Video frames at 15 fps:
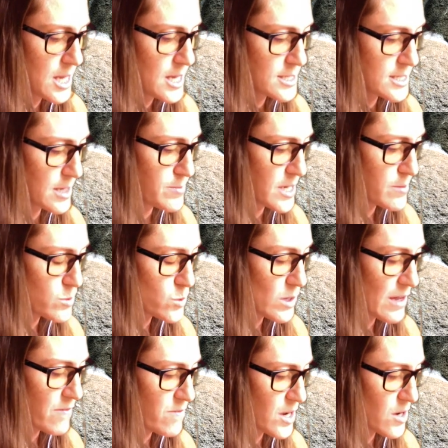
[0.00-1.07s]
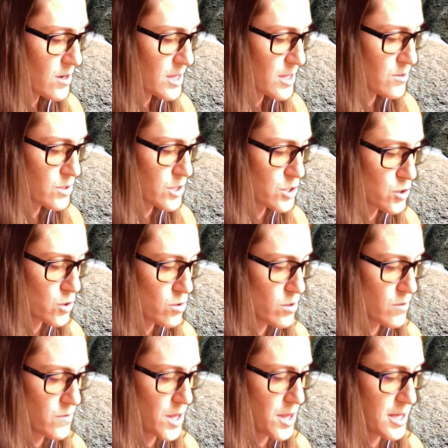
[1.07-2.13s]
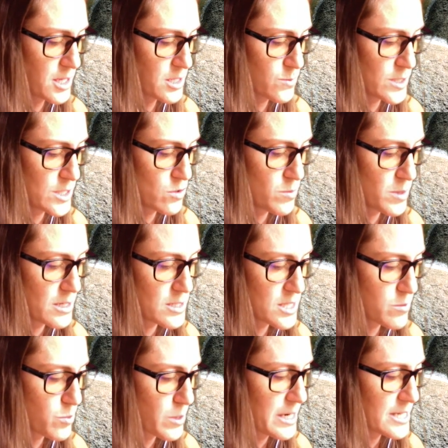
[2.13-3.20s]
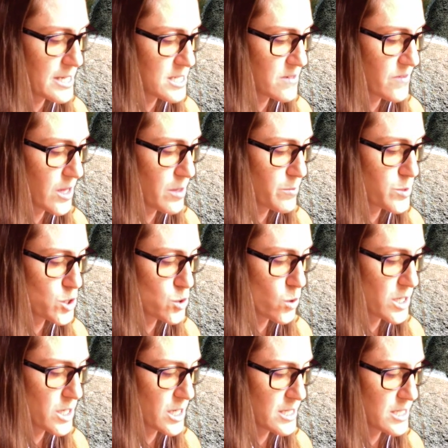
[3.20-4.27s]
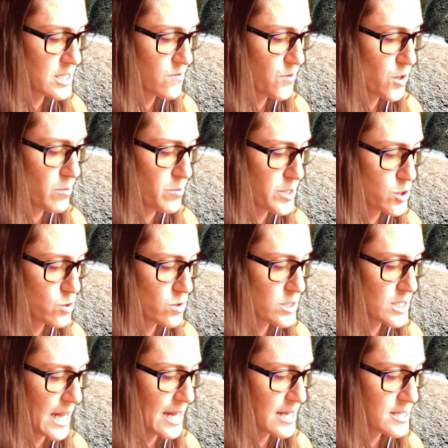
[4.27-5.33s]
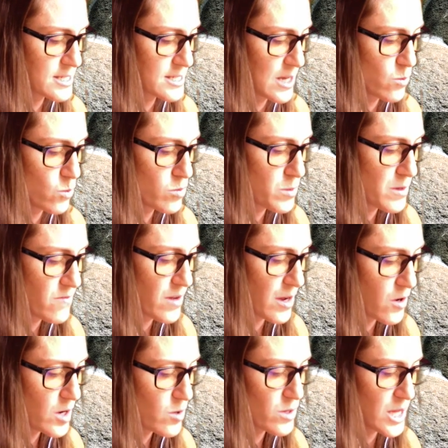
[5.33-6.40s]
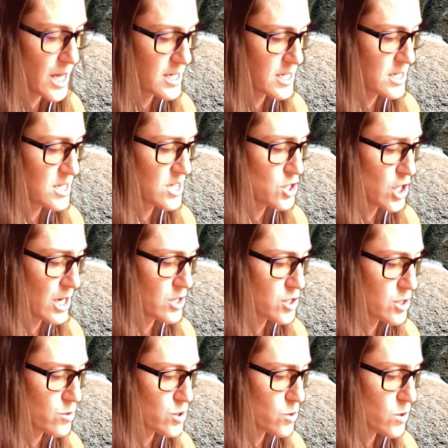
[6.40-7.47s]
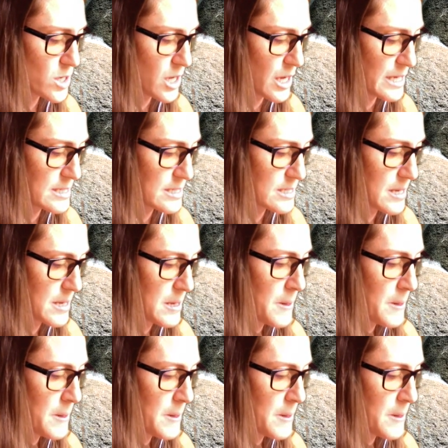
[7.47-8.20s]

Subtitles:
Sometimes we have very little control over the things we do because the brain has developed shortcuts for habitual tasks and will be very reluctant to change those shortcuts.